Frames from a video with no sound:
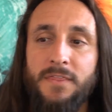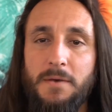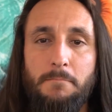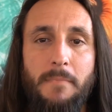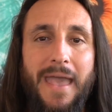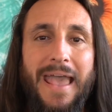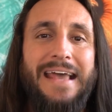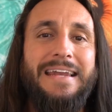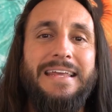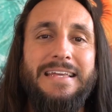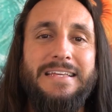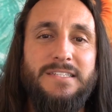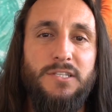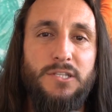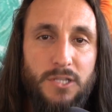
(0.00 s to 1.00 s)
The man
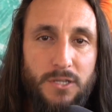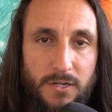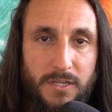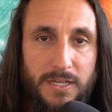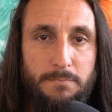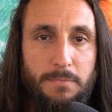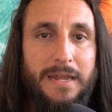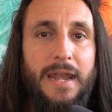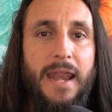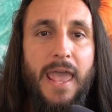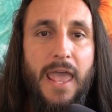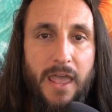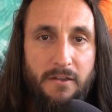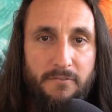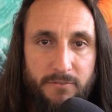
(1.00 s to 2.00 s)
has literally been
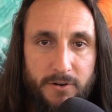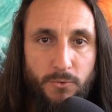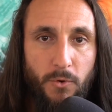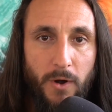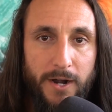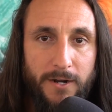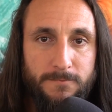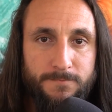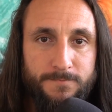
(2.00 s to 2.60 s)
everywhere.